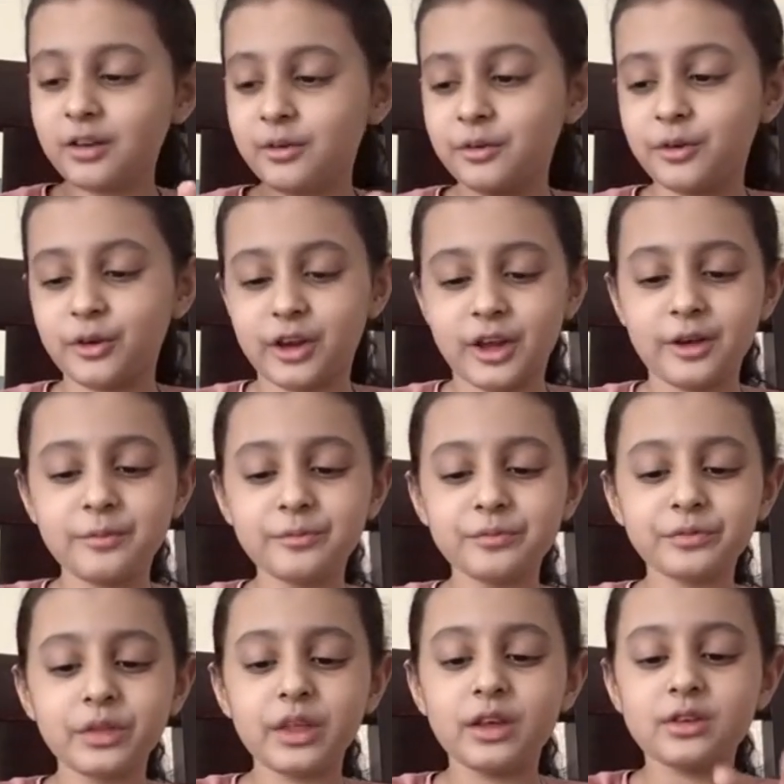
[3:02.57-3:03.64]
Okay,
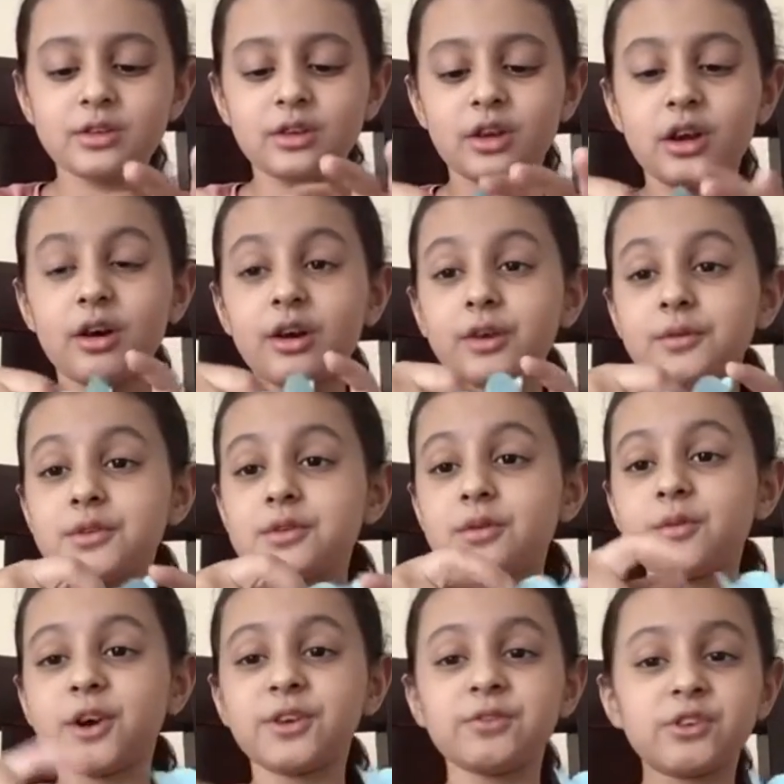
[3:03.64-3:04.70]
so here was the
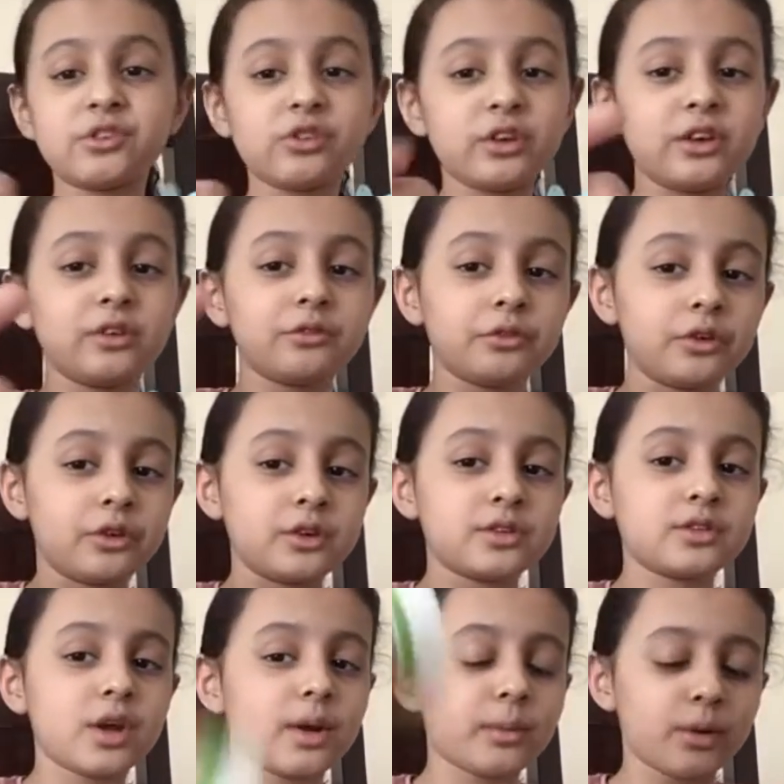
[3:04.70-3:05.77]
one which we did first.
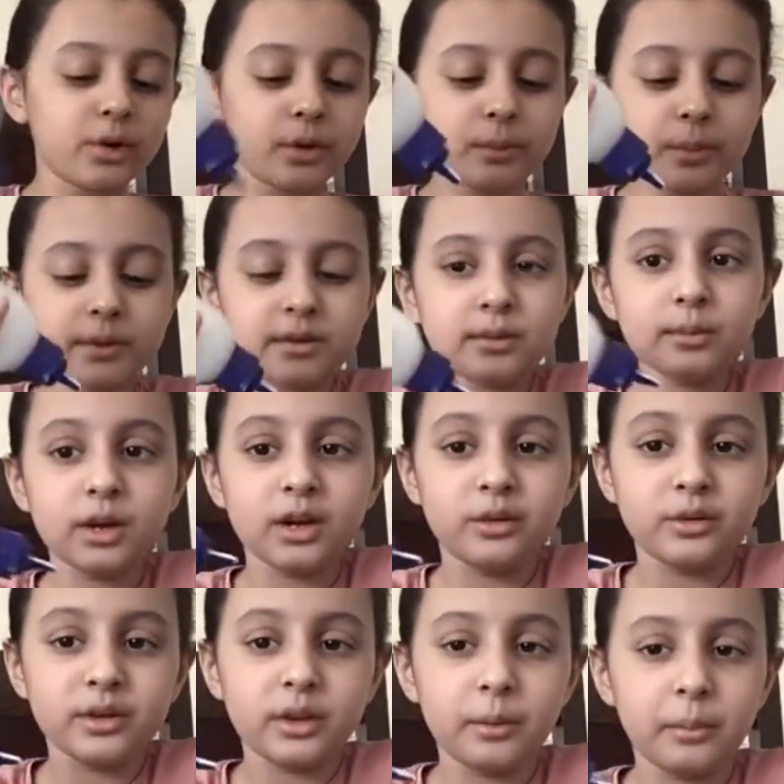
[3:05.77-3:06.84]
Now I'm going to put some glue
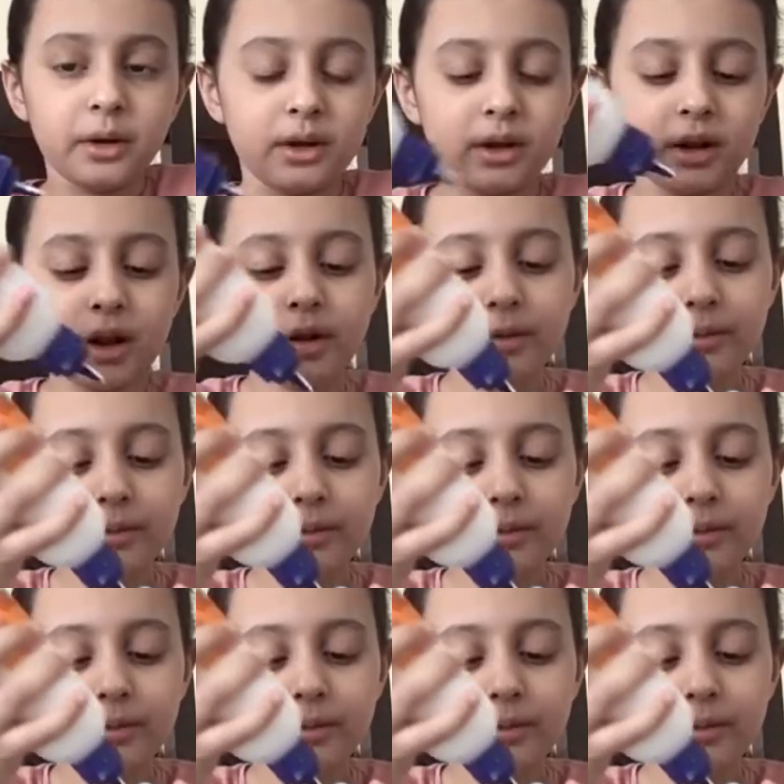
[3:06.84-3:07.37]
in the middle.